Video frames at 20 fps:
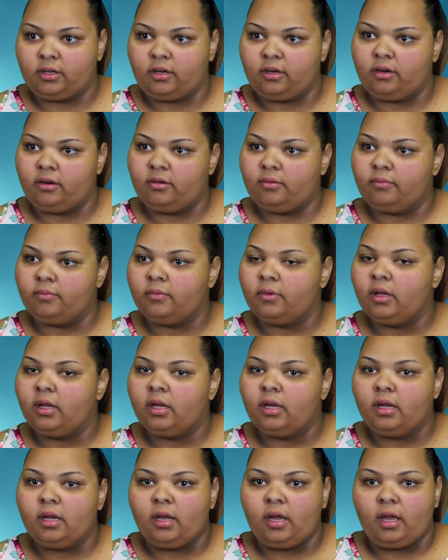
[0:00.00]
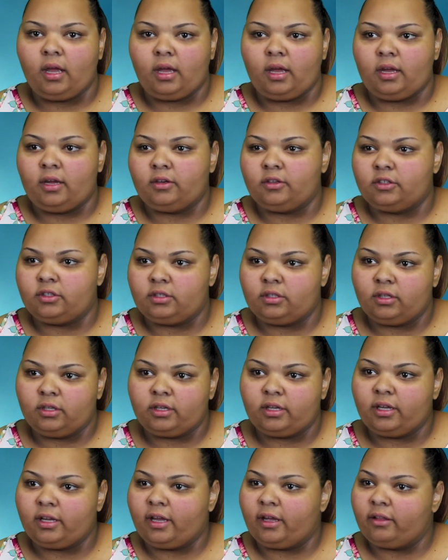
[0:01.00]
and, um, and just
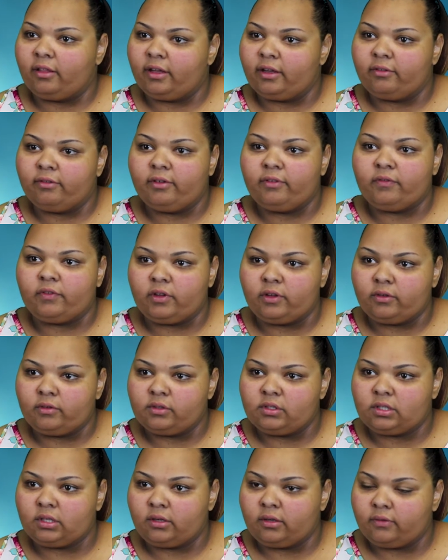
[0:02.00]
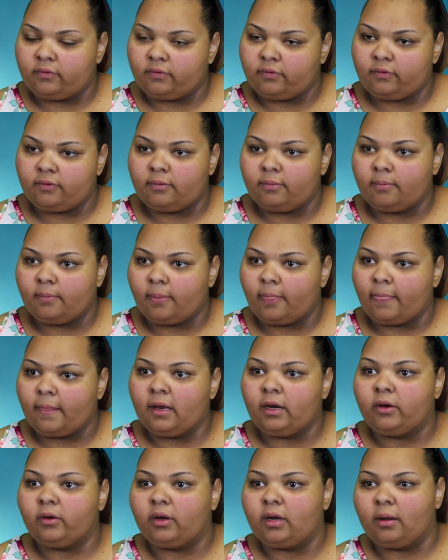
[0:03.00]
looking at like reviews of,
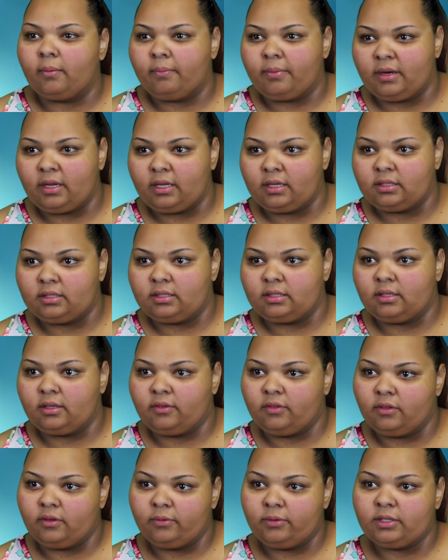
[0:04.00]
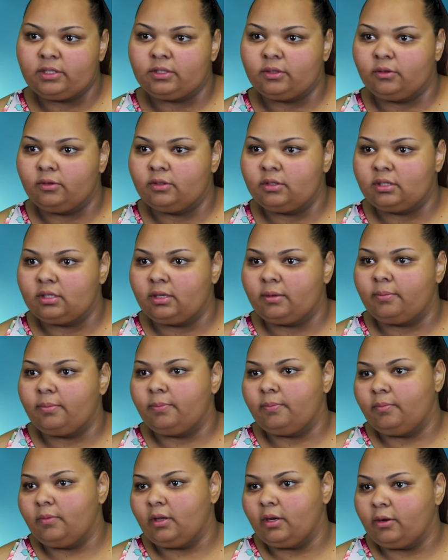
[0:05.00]
you know, companies and the results that,
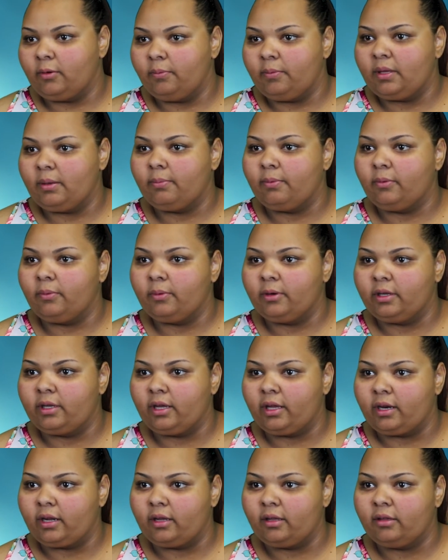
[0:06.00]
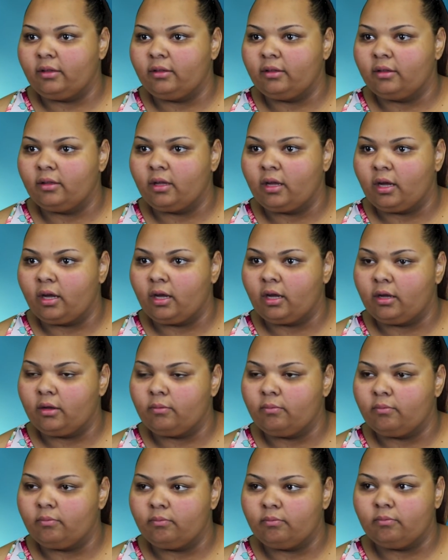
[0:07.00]
you know, people were getting.
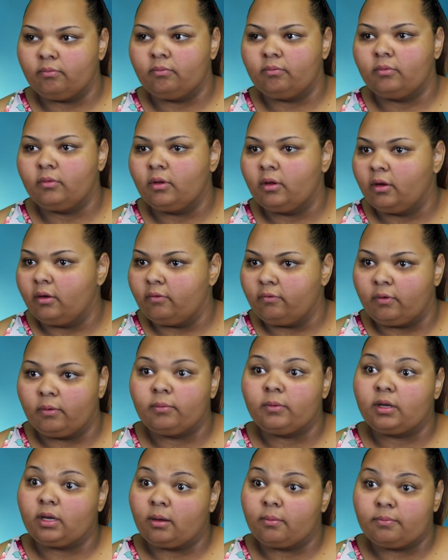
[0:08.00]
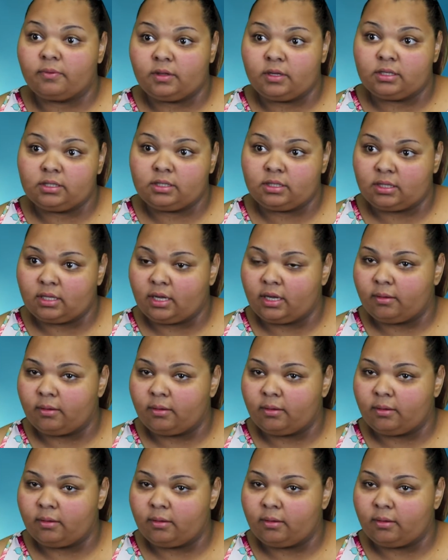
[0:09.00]
Um, from the companies that they